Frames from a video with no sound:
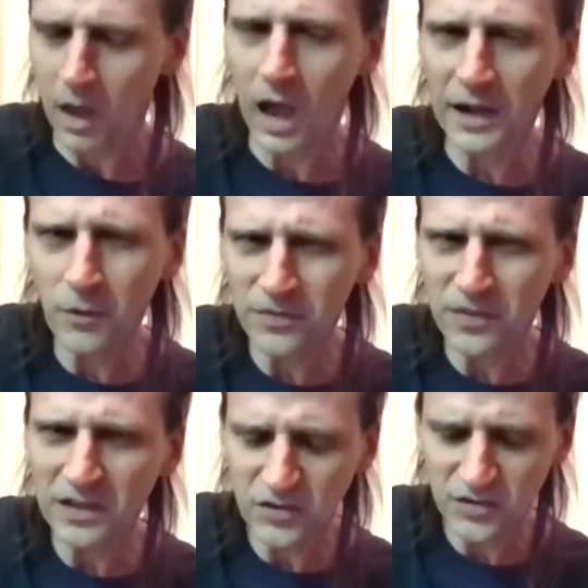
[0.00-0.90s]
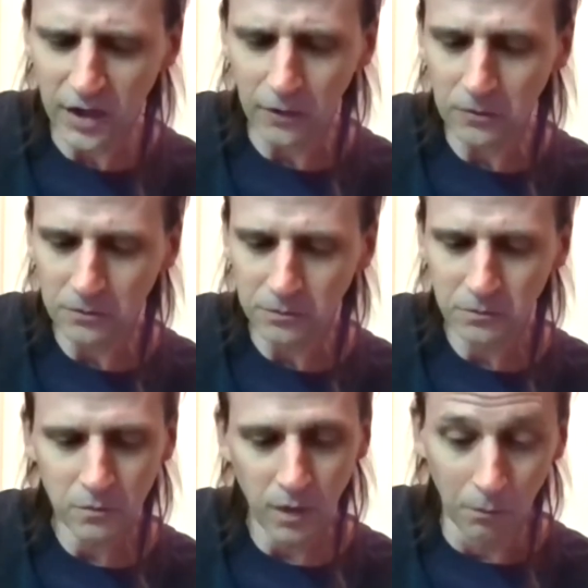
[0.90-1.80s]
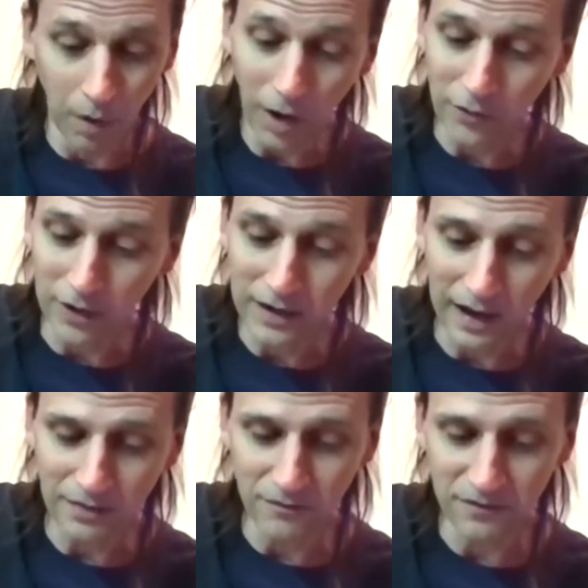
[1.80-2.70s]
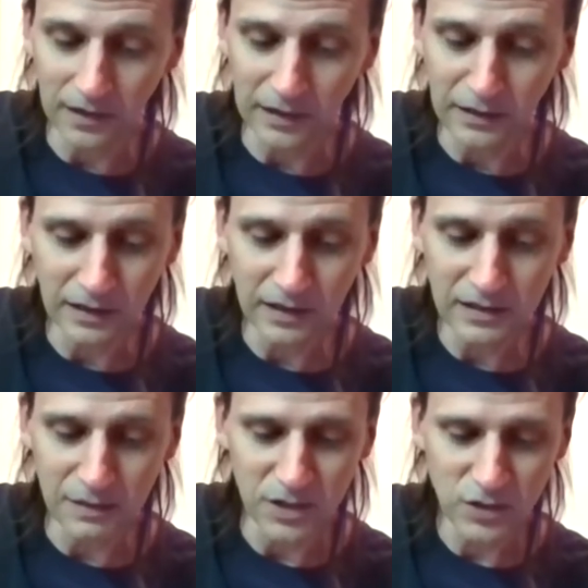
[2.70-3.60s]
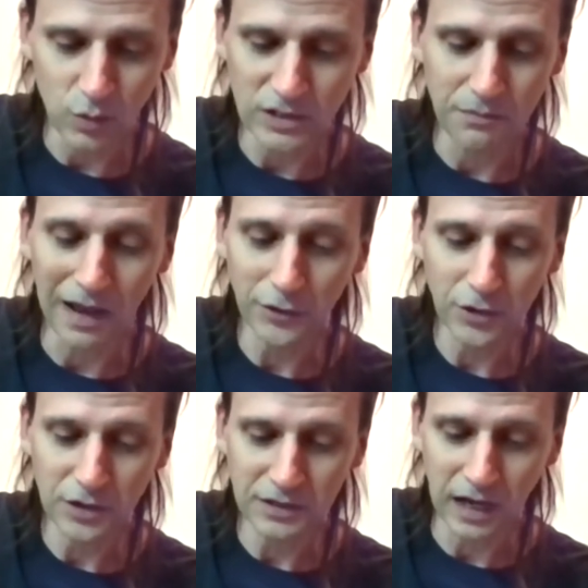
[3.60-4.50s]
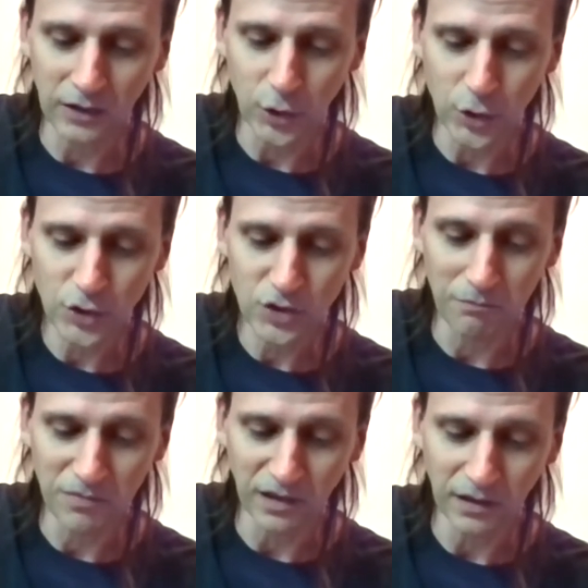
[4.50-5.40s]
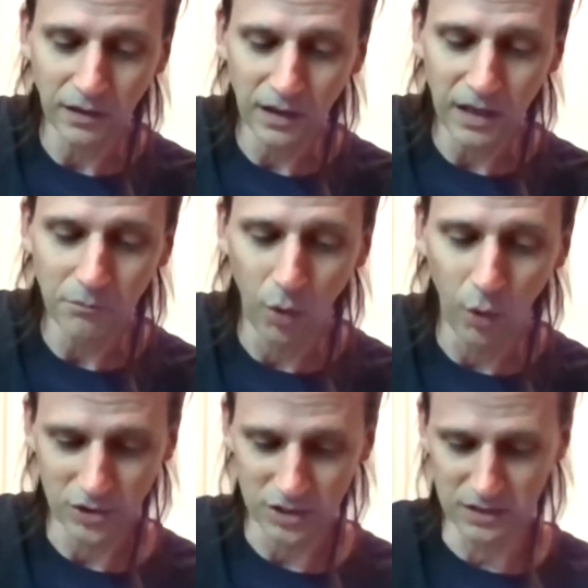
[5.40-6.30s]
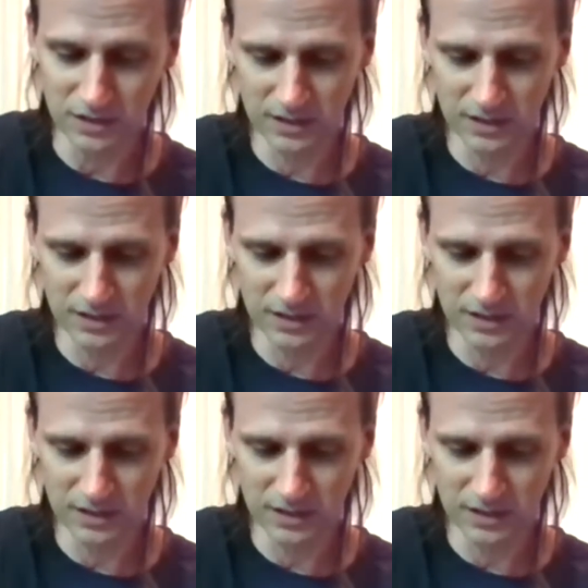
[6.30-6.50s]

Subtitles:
I don't think so. Margaret had the feeling Nicodemus was about to tell her something important.